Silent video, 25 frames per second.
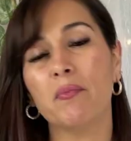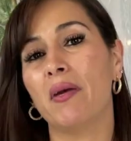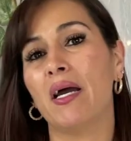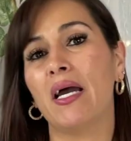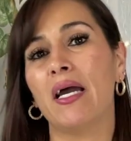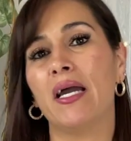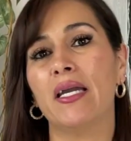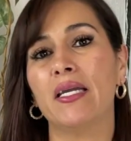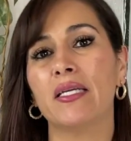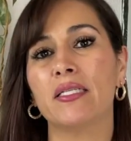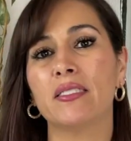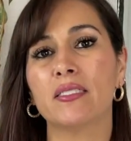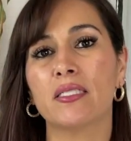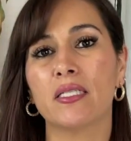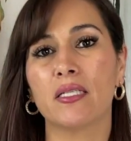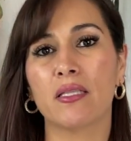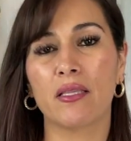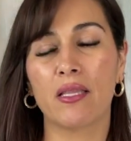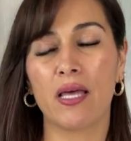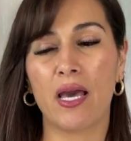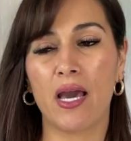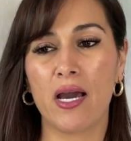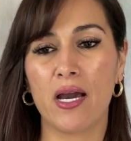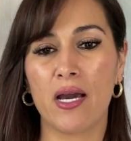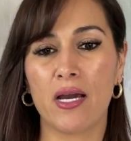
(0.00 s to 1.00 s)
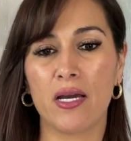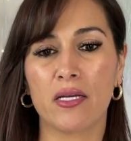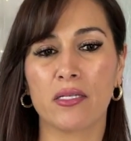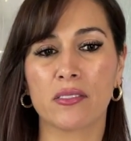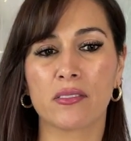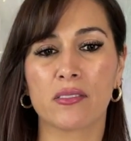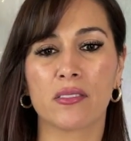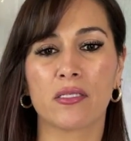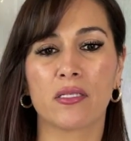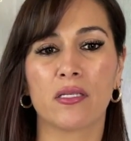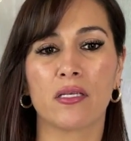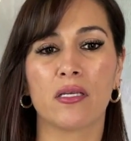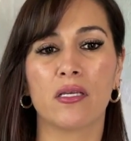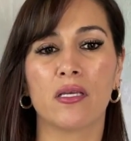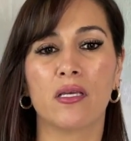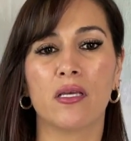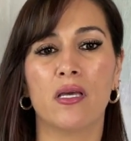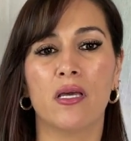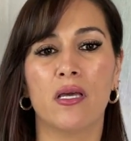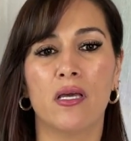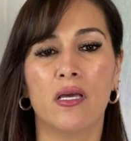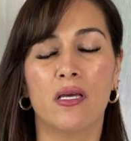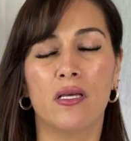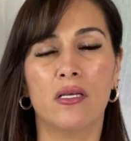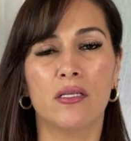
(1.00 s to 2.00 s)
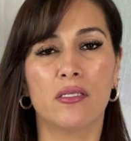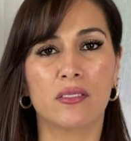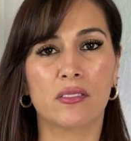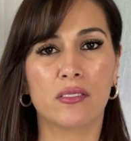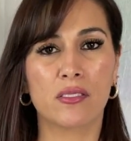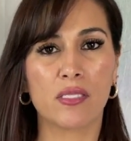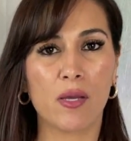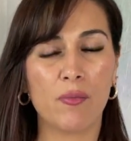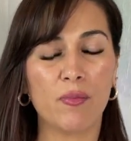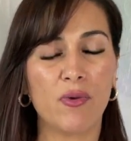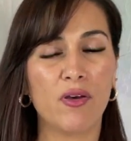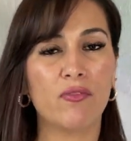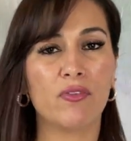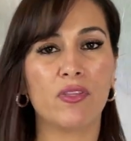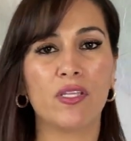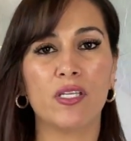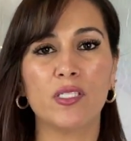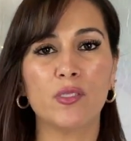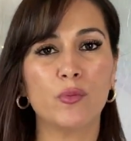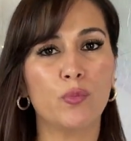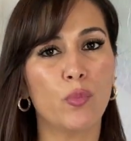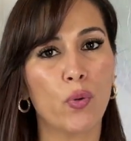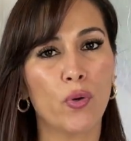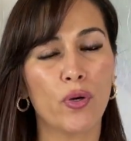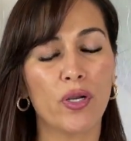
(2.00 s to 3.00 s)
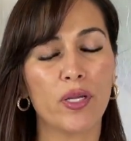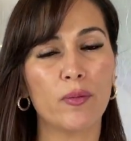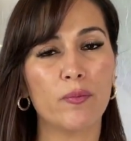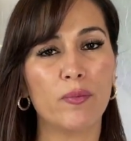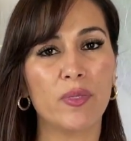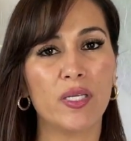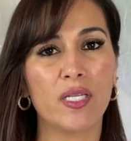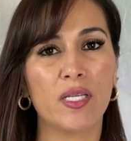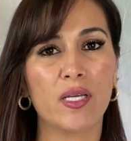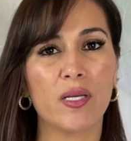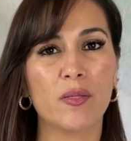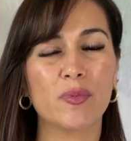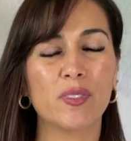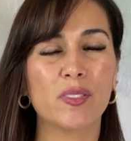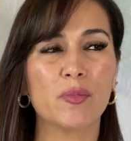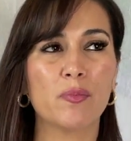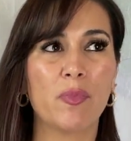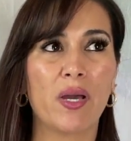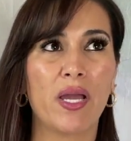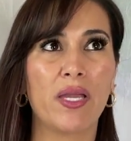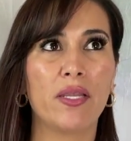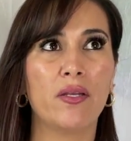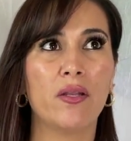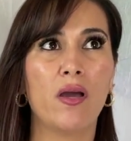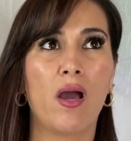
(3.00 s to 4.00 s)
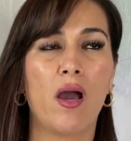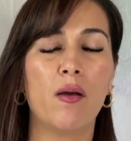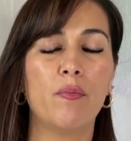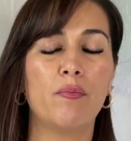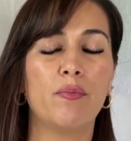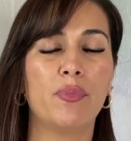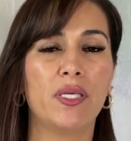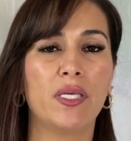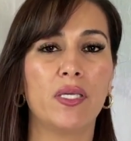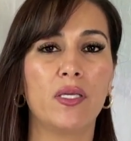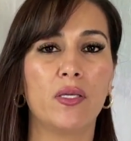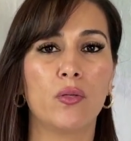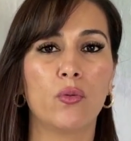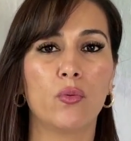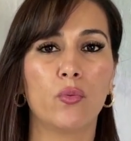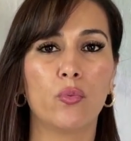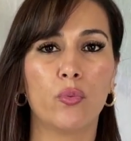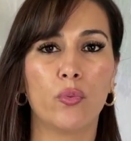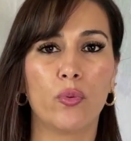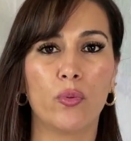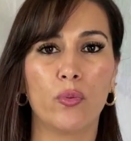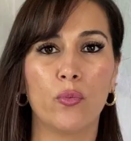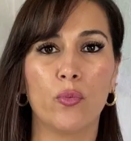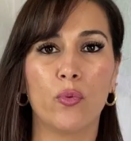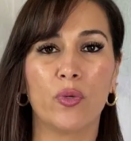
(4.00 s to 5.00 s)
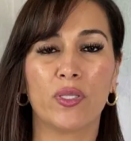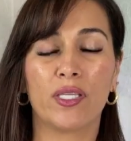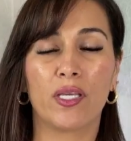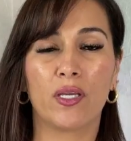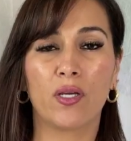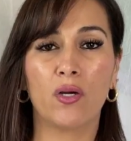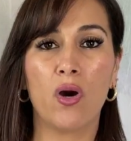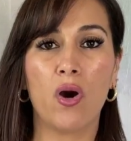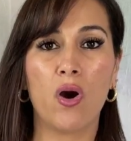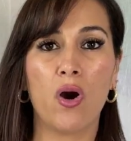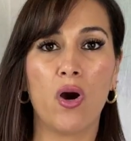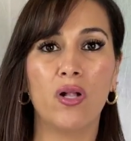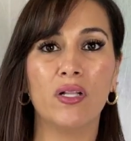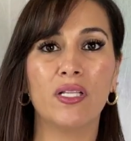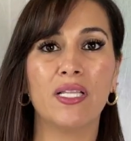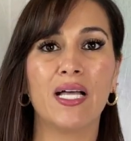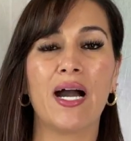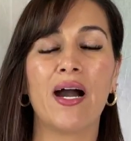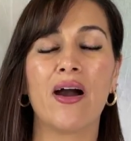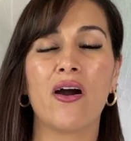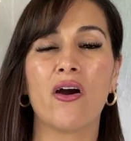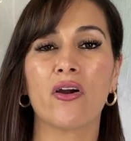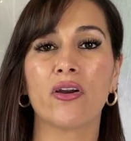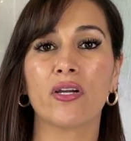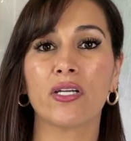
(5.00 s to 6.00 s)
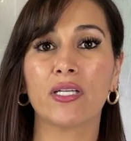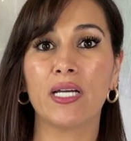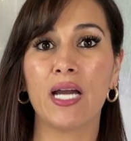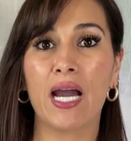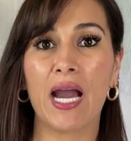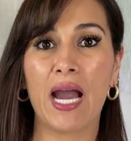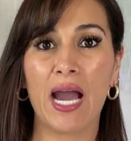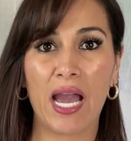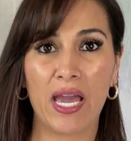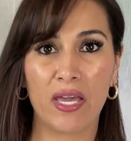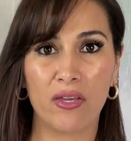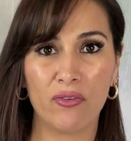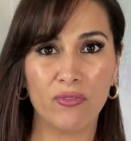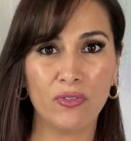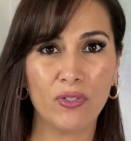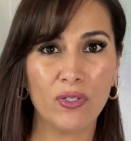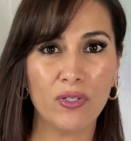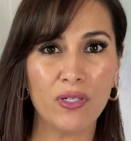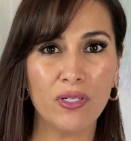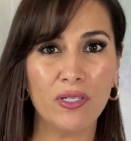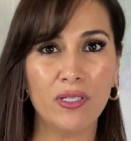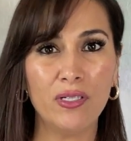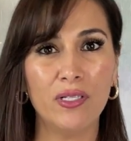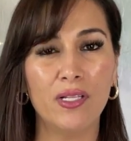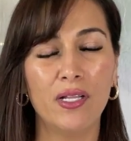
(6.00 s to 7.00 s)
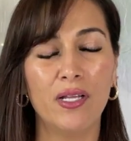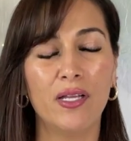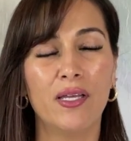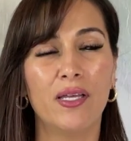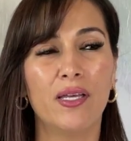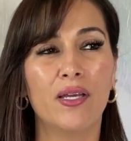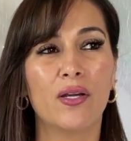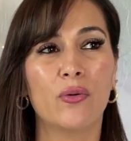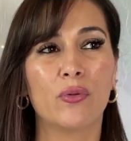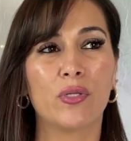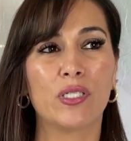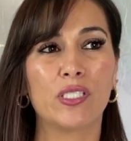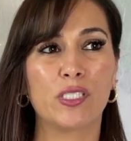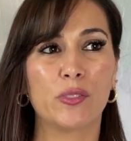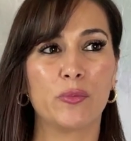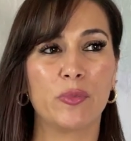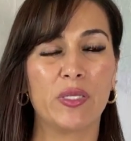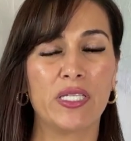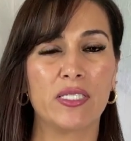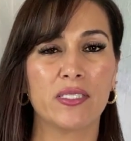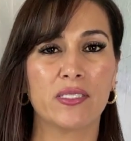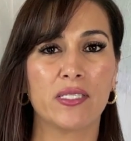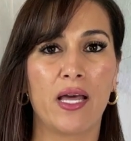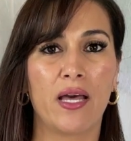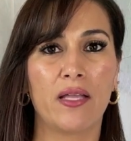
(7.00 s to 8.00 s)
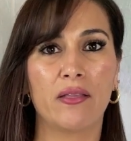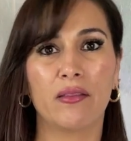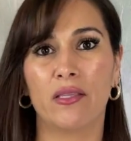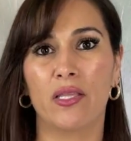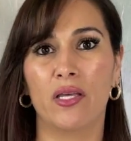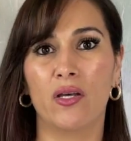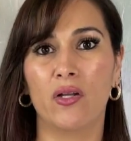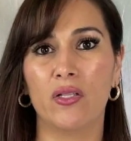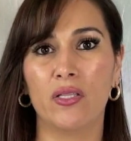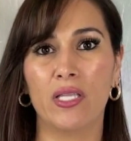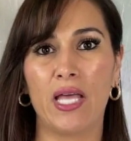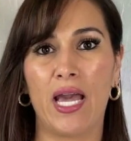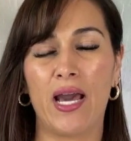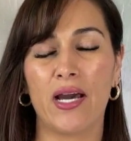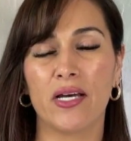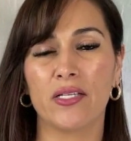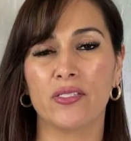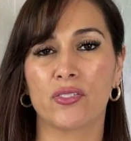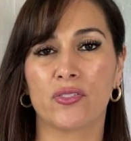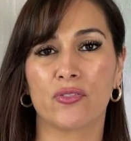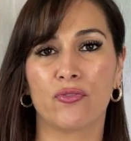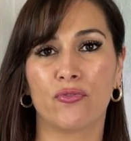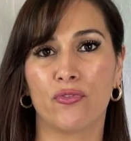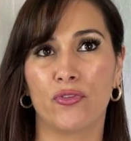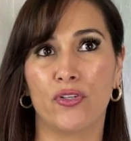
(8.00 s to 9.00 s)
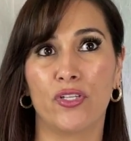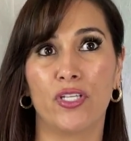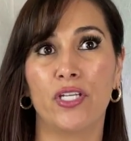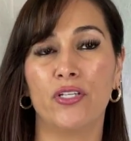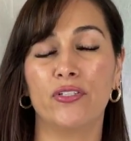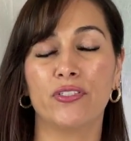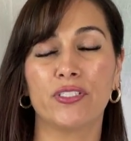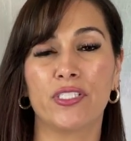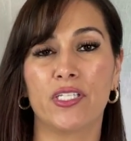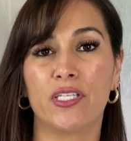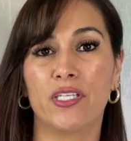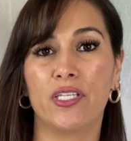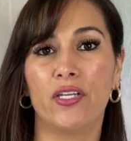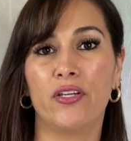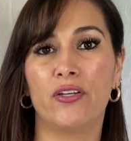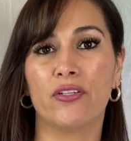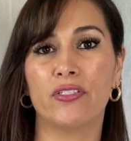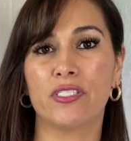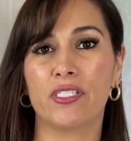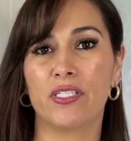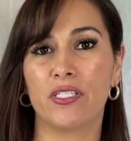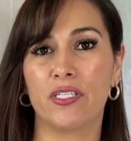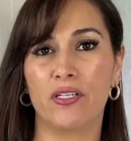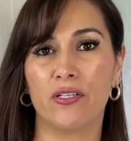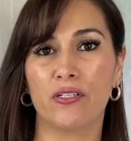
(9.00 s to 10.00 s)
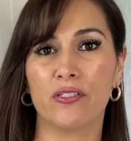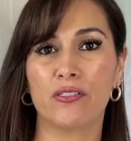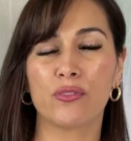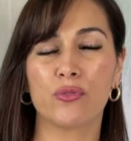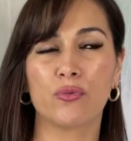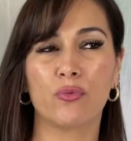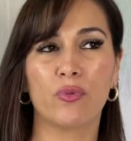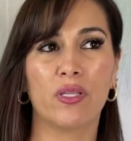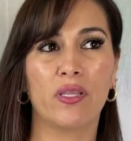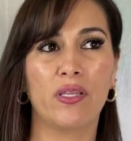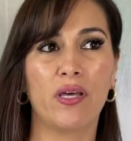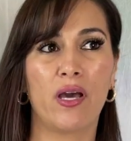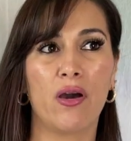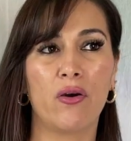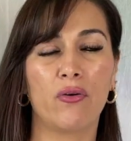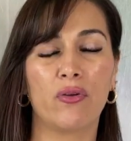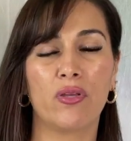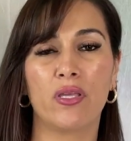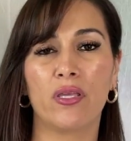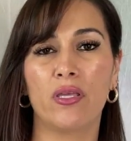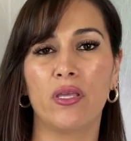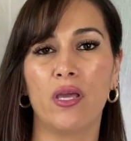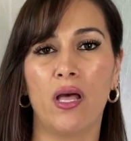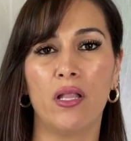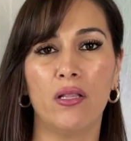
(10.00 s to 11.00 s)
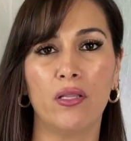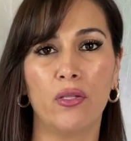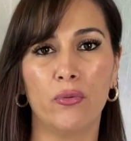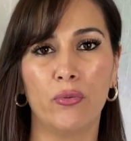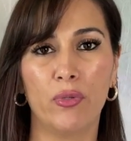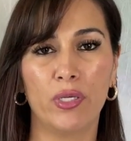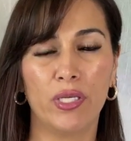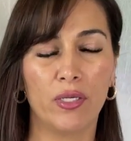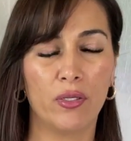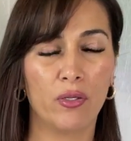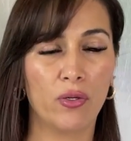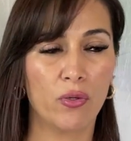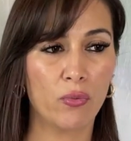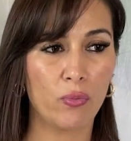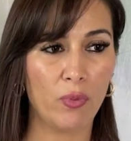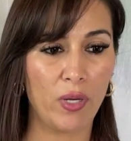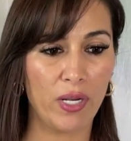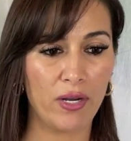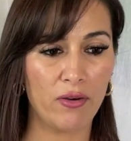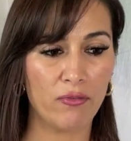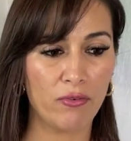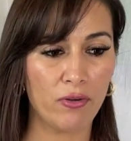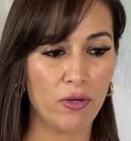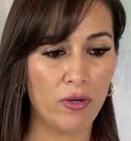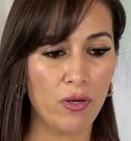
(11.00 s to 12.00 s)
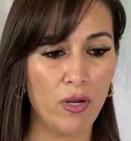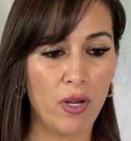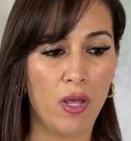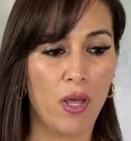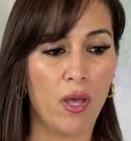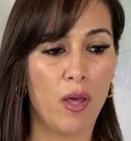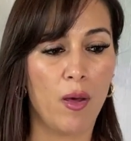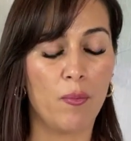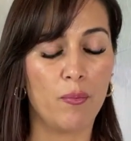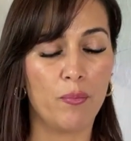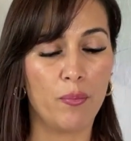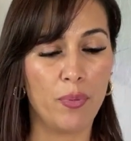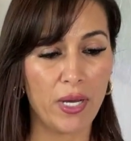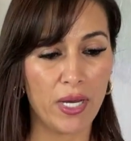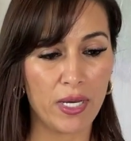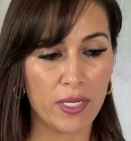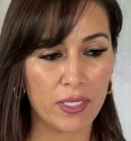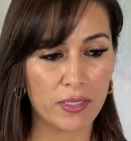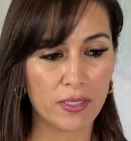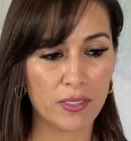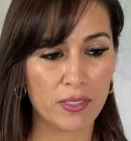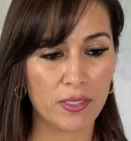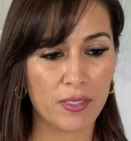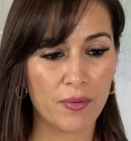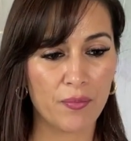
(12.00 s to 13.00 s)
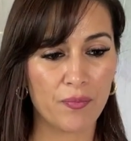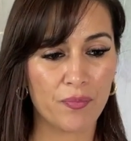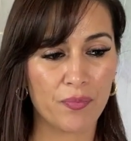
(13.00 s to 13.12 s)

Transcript: mind that some of these pouring mediums might not be what they call archival, which means that they'll last for years and years and years without yellowing or whatever. But